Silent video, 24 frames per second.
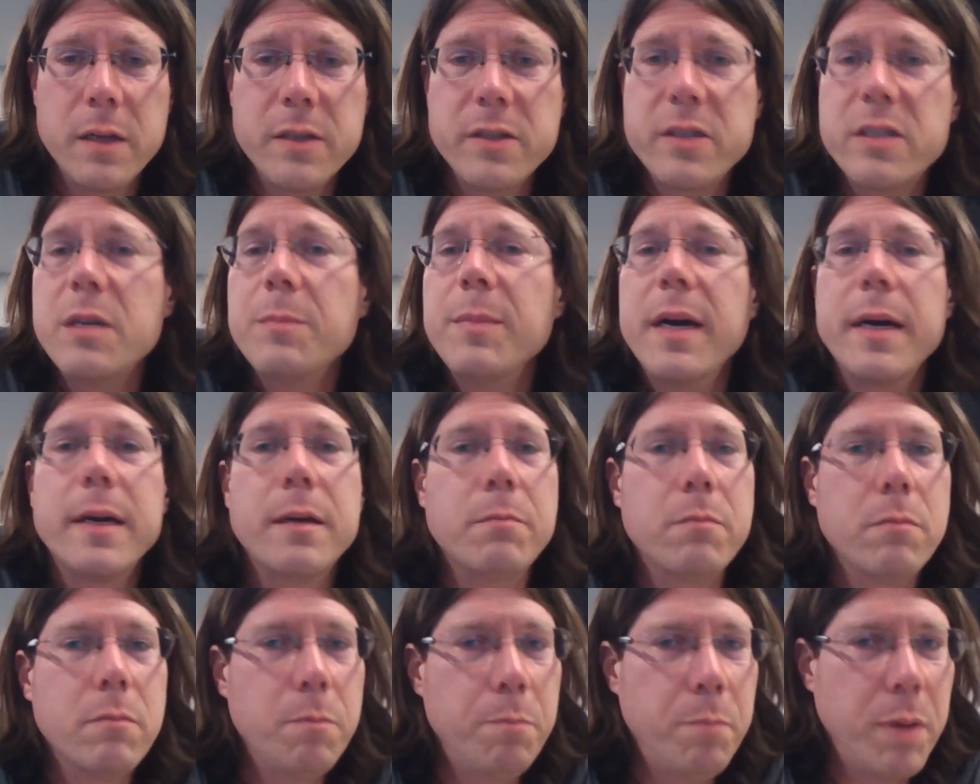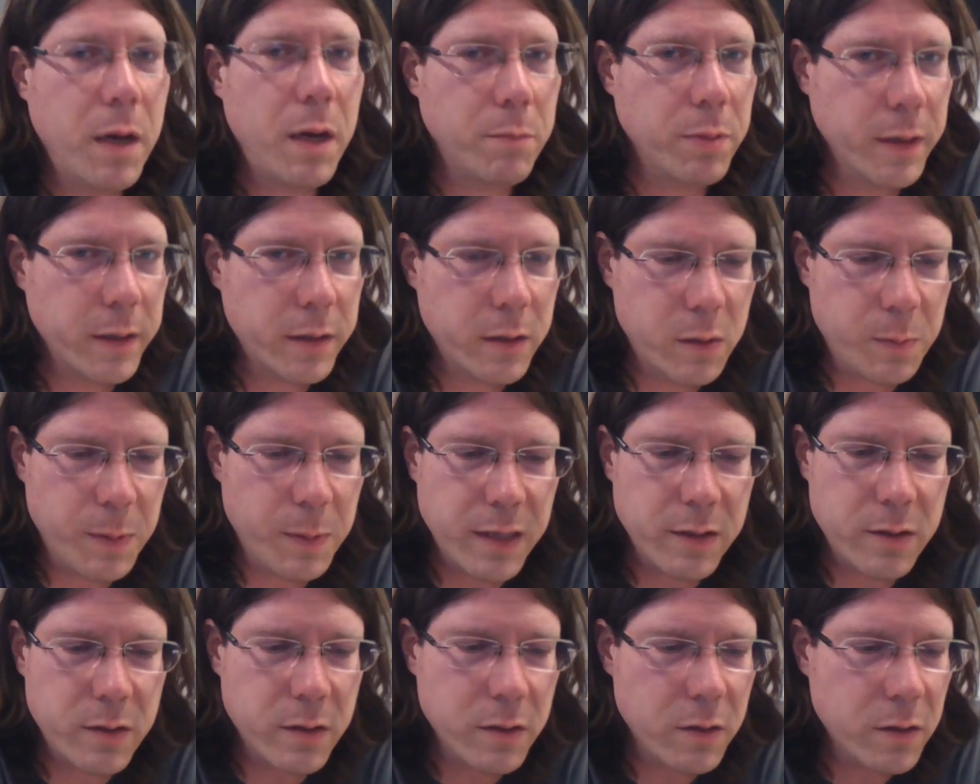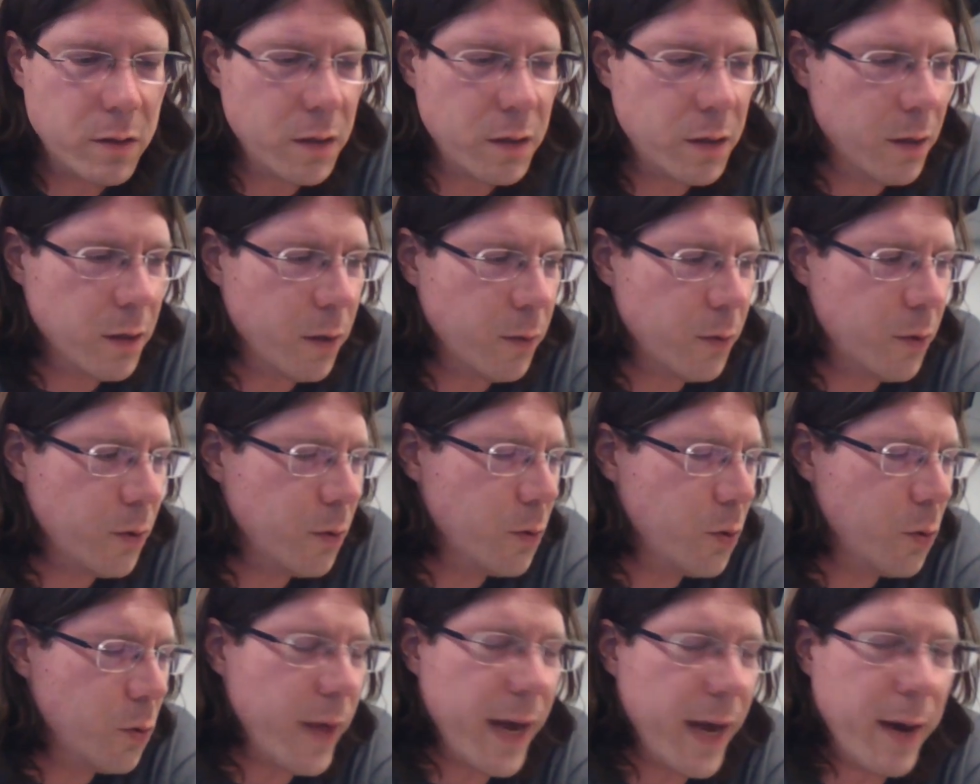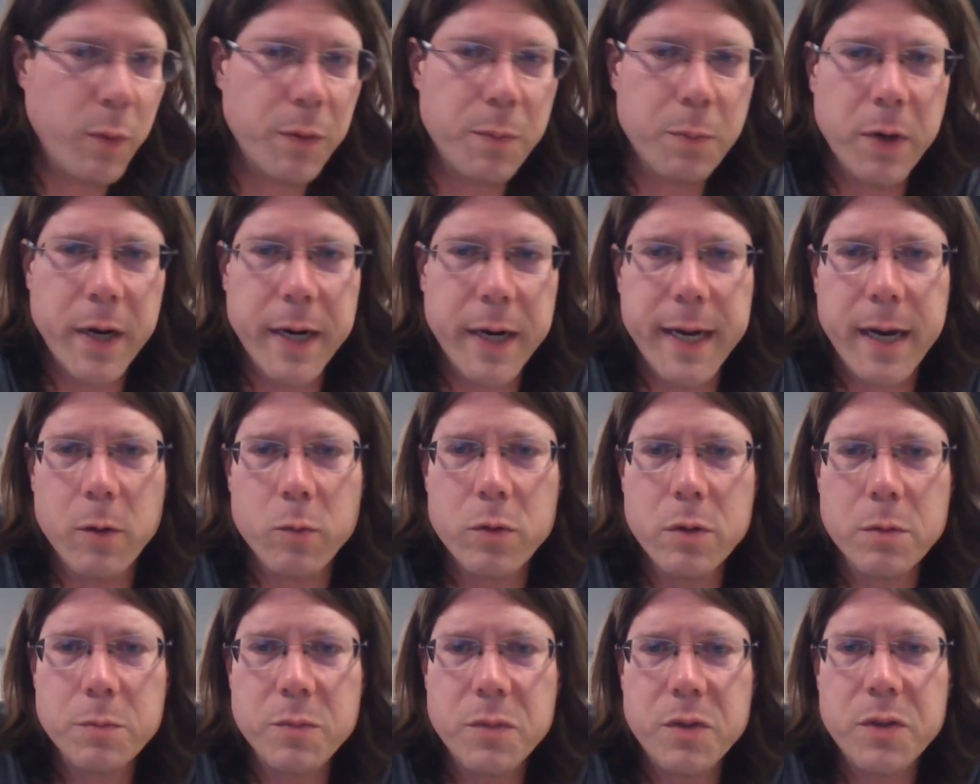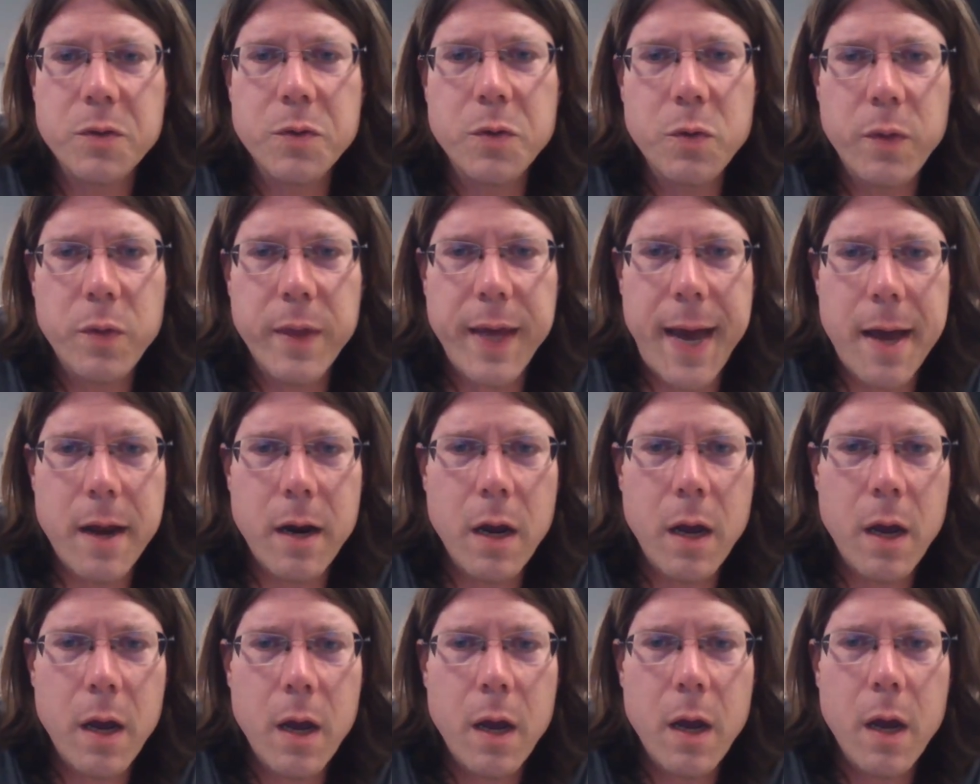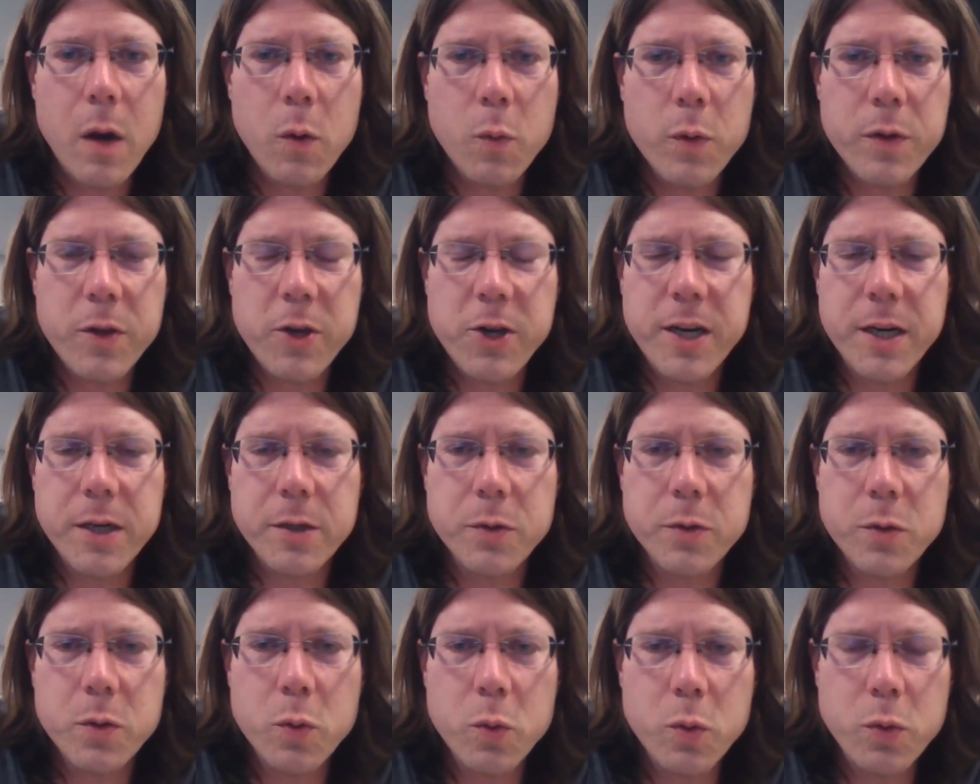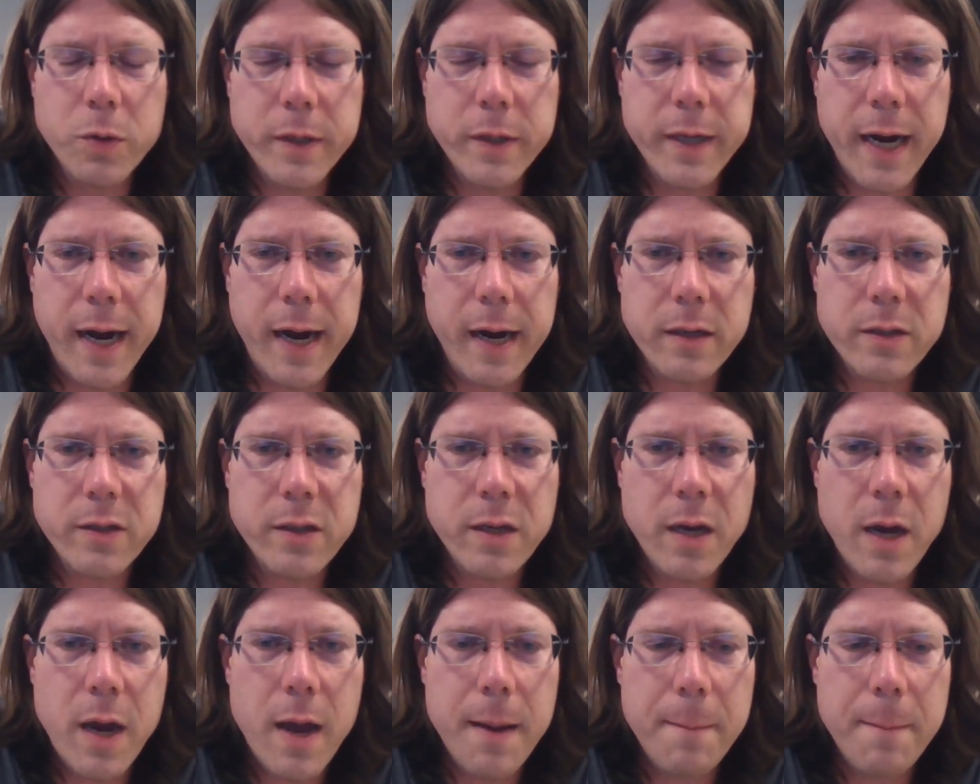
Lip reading: Semi-public spaces, you do that with breakout rooms, you do that with shared Google Docs.